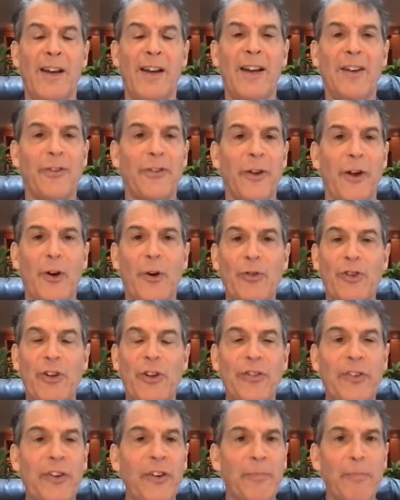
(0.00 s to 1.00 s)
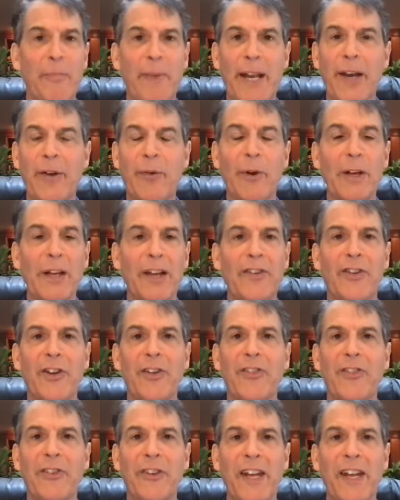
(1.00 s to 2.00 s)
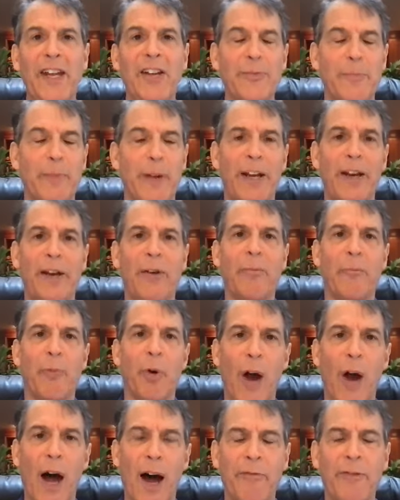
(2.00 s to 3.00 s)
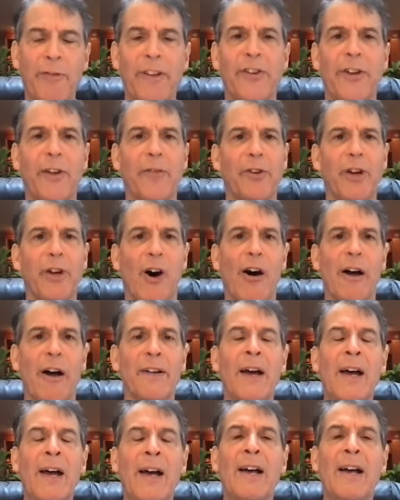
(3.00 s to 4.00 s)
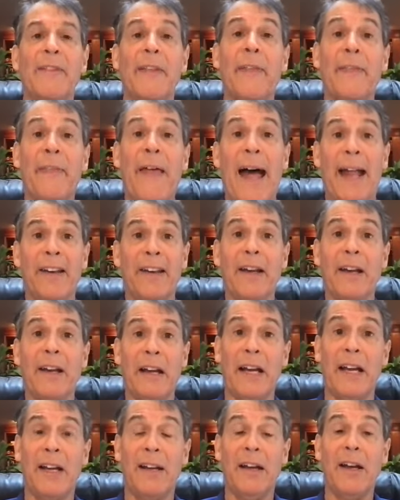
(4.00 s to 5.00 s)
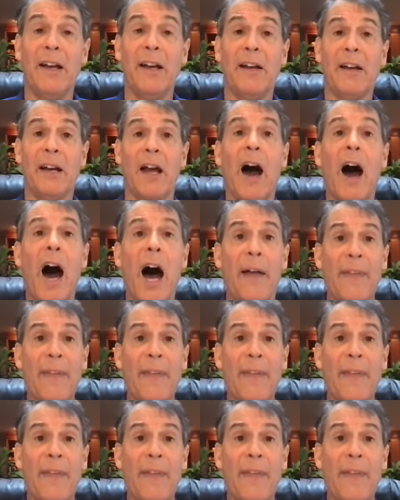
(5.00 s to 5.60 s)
So just as many religions teach, many prophets have taught that God,